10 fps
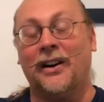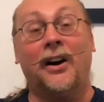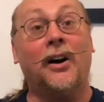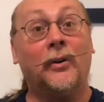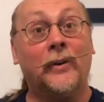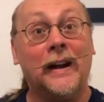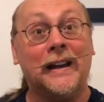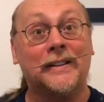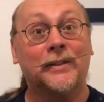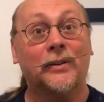
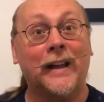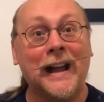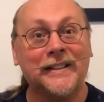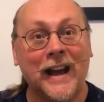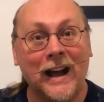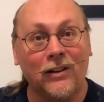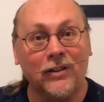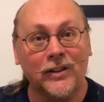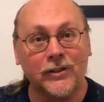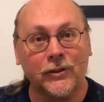Alright, so that's how
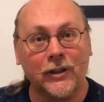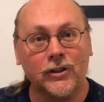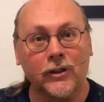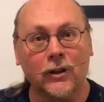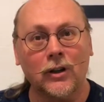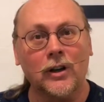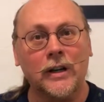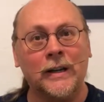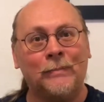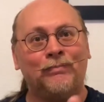this trick should
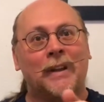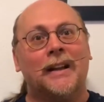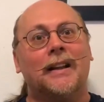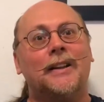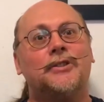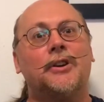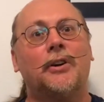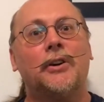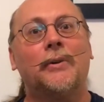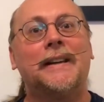look. Let's show
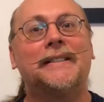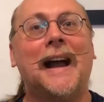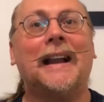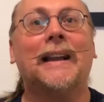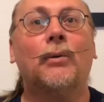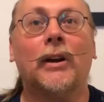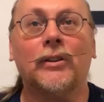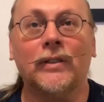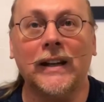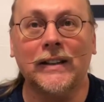you exactly what
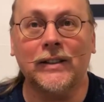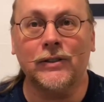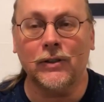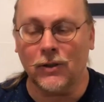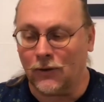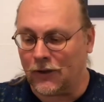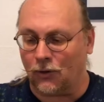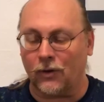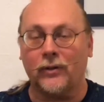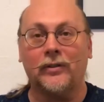you need to do in
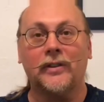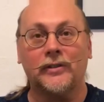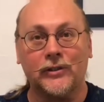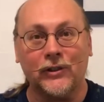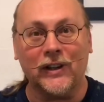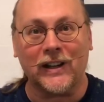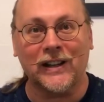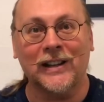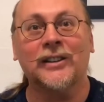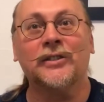order for this trick
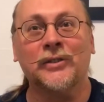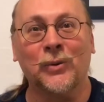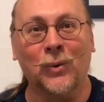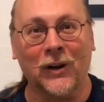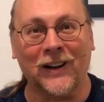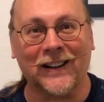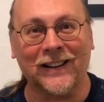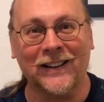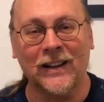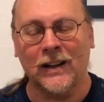to work.
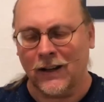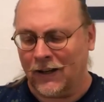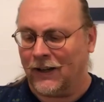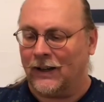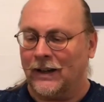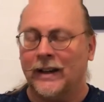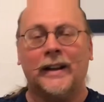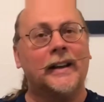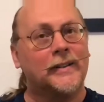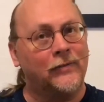
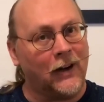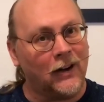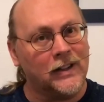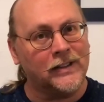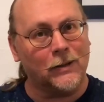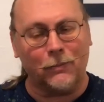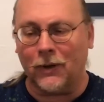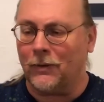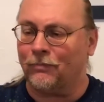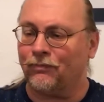It's fairly
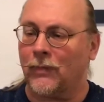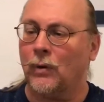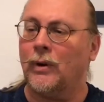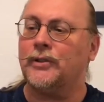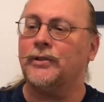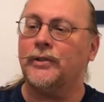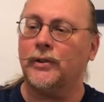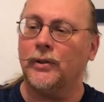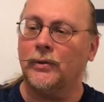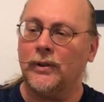simple. What you
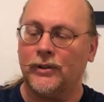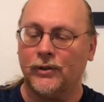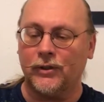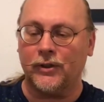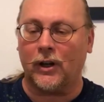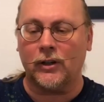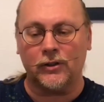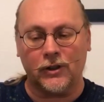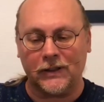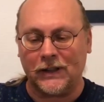do is you start,
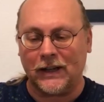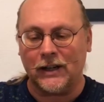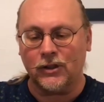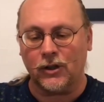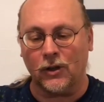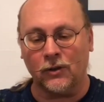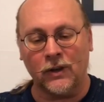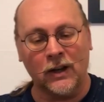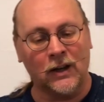just like I showed,